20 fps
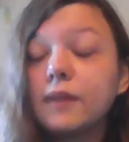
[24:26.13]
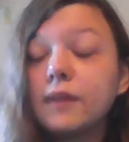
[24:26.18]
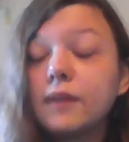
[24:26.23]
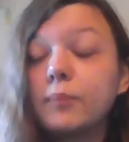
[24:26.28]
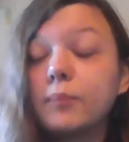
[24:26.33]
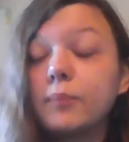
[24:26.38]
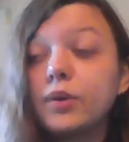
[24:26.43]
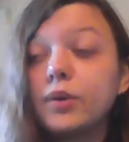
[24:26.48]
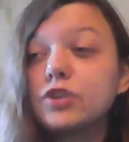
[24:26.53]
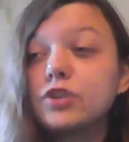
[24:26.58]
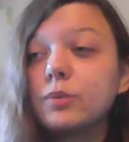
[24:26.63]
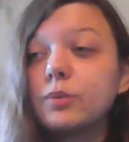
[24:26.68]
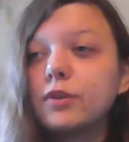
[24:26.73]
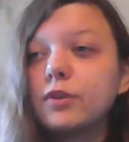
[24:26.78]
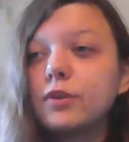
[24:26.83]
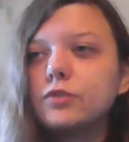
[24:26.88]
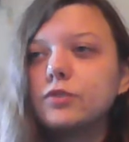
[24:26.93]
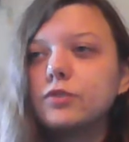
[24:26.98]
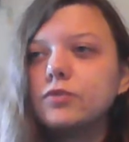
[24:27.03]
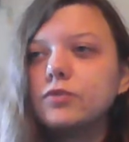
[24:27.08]
pretty sure I'm
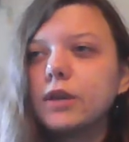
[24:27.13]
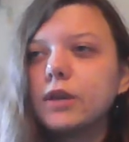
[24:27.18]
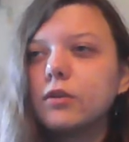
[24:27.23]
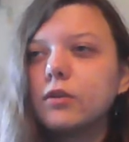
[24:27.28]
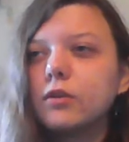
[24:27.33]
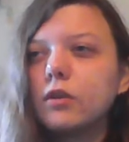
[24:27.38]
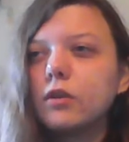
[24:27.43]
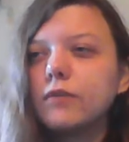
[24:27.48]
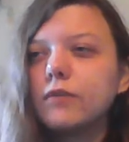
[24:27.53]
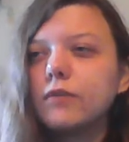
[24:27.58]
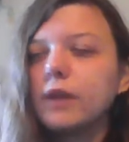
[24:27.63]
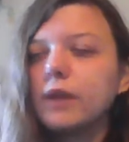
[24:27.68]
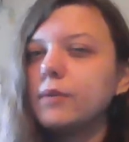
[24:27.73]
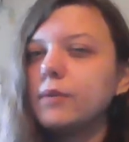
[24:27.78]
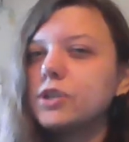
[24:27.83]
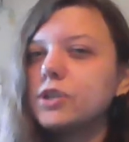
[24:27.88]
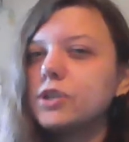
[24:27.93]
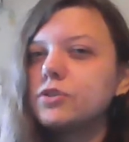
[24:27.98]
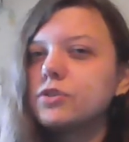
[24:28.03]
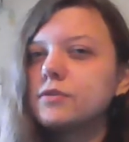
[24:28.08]
gonna do like a lot of
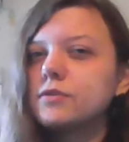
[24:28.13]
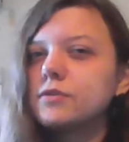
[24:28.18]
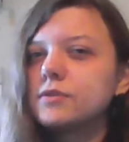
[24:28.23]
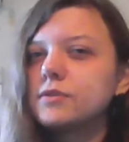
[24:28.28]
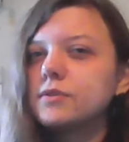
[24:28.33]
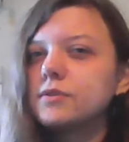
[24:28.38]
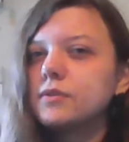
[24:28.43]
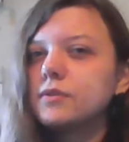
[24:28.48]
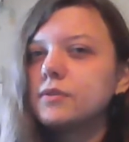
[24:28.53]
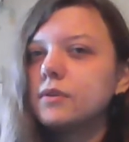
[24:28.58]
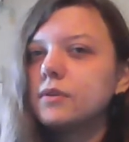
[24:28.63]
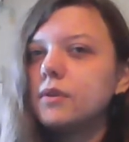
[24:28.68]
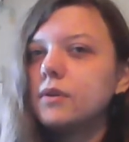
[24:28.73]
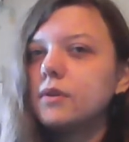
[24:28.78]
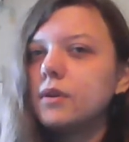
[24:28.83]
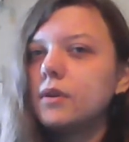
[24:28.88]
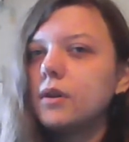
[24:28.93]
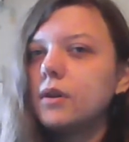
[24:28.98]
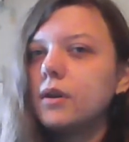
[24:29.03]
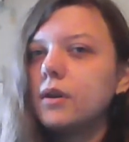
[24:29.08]
animations
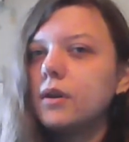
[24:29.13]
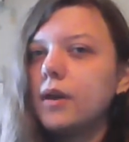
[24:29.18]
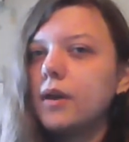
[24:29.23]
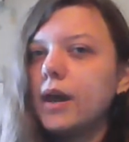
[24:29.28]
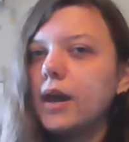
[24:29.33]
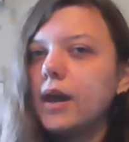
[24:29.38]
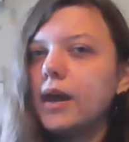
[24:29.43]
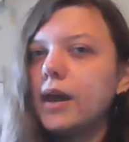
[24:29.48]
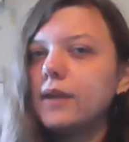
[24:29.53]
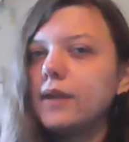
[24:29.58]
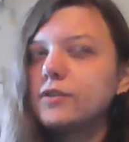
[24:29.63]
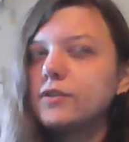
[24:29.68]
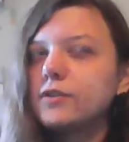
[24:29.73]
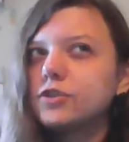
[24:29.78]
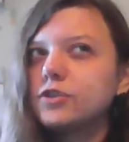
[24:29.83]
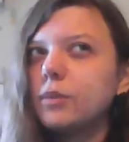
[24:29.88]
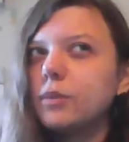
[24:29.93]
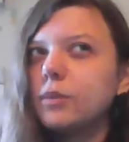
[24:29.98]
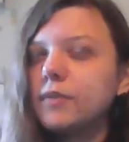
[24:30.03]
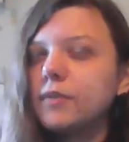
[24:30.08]
and
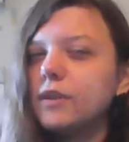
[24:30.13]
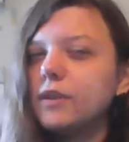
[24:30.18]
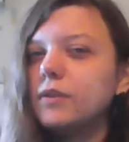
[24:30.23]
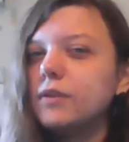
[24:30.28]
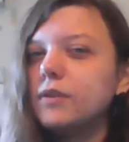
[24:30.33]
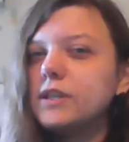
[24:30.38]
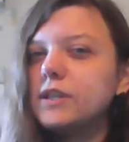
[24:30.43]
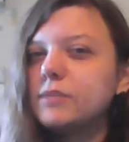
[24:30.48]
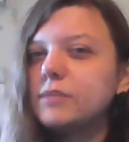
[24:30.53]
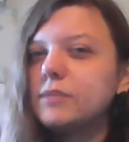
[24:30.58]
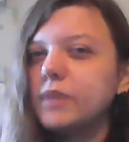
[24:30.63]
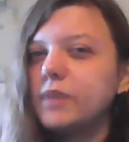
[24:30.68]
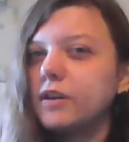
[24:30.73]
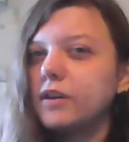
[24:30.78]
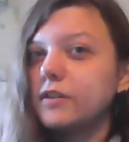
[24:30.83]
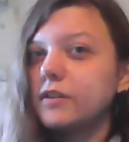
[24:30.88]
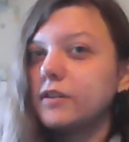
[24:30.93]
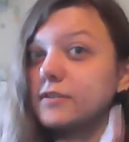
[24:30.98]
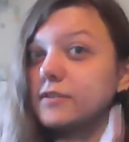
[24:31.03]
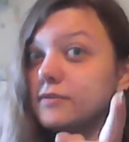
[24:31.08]
some theories
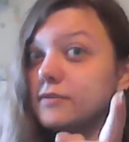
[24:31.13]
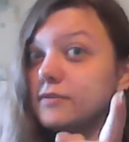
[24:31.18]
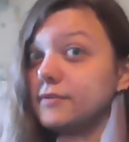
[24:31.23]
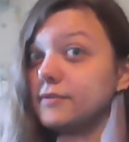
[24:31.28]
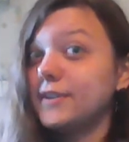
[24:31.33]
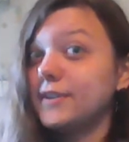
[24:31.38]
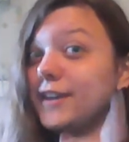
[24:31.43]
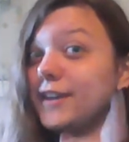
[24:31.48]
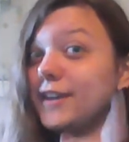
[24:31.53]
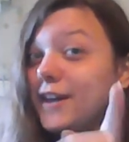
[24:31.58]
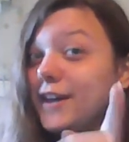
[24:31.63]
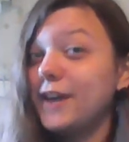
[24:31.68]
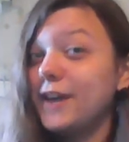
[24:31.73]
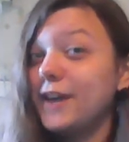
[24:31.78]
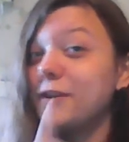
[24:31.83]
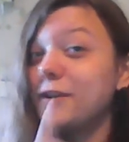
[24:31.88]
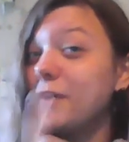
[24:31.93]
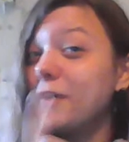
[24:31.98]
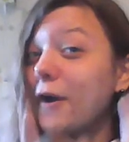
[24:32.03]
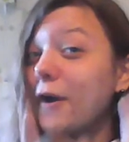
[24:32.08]
because
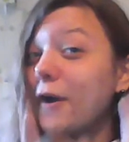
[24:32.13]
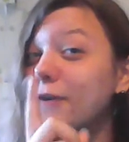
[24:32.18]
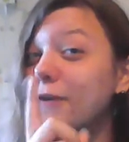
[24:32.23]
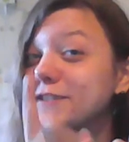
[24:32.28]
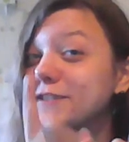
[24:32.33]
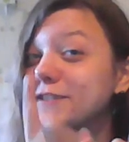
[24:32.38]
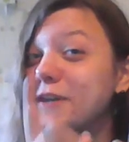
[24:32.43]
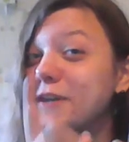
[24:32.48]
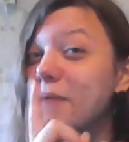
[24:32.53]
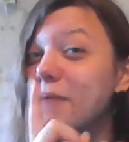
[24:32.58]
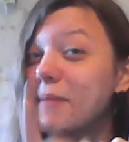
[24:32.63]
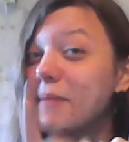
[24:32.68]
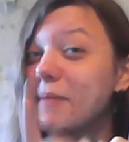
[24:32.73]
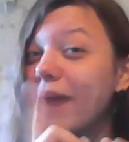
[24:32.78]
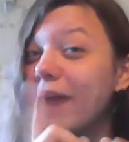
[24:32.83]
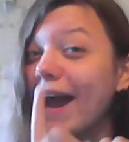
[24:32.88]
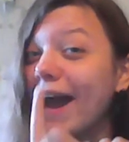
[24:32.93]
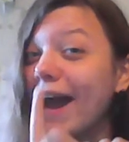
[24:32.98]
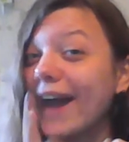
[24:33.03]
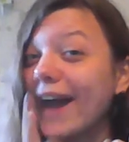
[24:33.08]
you know who's coming
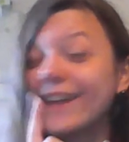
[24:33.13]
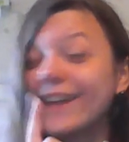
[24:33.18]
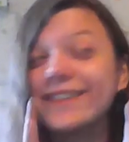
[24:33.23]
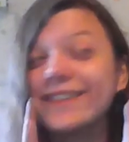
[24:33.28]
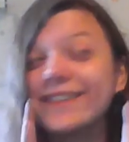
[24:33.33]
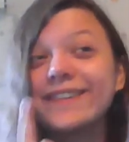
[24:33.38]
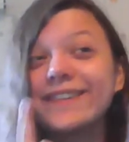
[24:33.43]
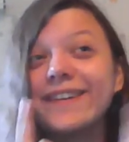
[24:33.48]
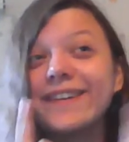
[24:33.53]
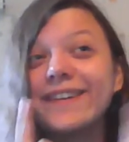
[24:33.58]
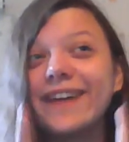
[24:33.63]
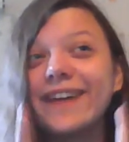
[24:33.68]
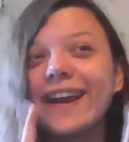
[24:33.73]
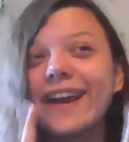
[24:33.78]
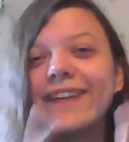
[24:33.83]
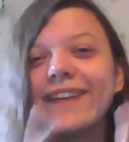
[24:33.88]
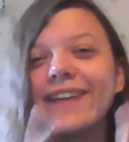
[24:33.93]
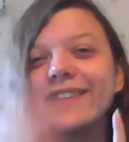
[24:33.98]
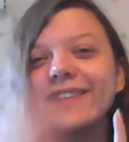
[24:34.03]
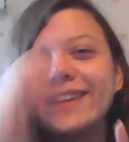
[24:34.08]
back! You know
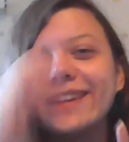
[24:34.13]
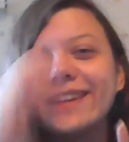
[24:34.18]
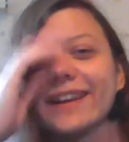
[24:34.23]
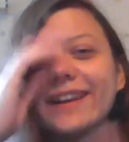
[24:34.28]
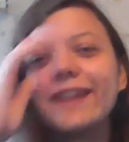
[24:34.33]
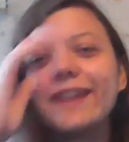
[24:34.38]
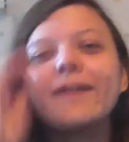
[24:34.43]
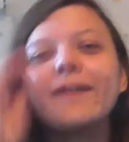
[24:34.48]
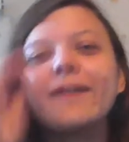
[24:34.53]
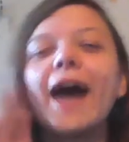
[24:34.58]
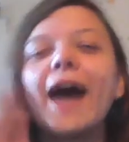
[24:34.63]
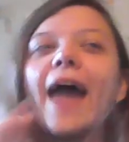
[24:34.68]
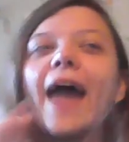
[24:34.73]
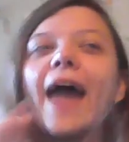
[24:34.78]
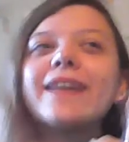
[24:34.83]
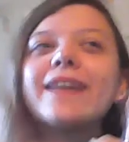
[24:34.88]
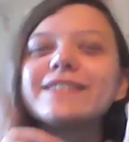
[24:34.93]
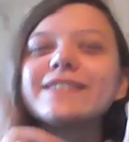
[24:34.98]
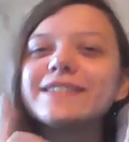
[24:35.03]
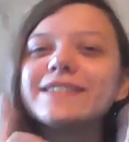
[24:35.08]
that the little
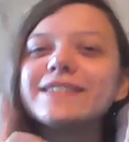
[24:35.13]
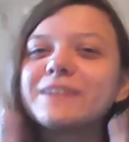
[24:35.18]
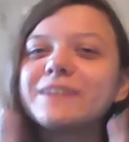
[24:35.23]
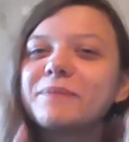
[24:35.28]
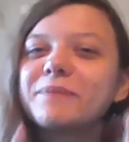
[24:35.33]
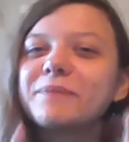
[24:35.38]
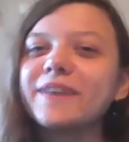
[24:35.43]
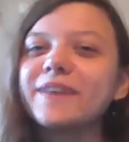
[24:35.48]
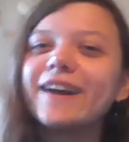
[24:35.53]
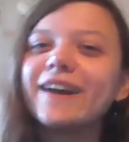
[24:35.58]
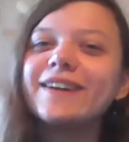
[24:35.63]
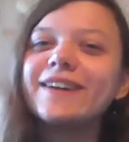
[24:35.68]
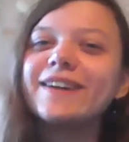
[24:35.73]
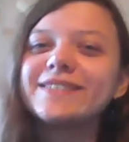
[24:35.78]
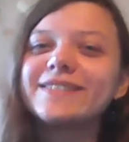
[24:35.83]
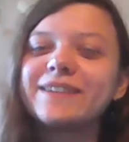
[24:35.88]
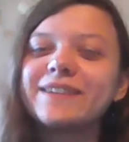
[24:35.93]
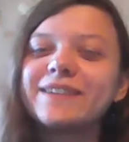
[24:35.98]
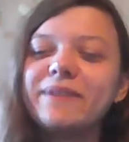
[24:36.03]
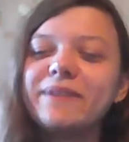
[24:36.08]
anti-something guy is
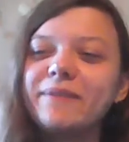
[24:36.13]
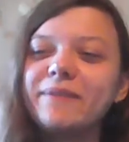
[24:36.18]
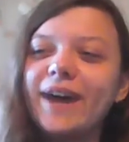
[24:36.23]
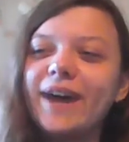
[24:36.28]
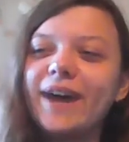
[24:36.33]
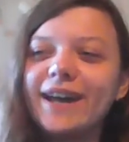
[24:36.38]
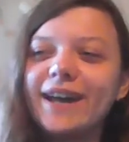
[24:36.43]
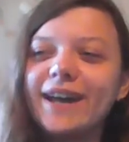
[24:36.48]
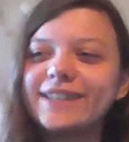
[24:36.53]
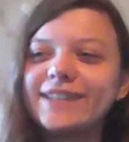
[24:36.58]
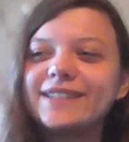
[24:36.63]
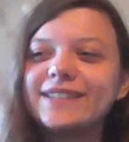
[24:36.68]
coming back!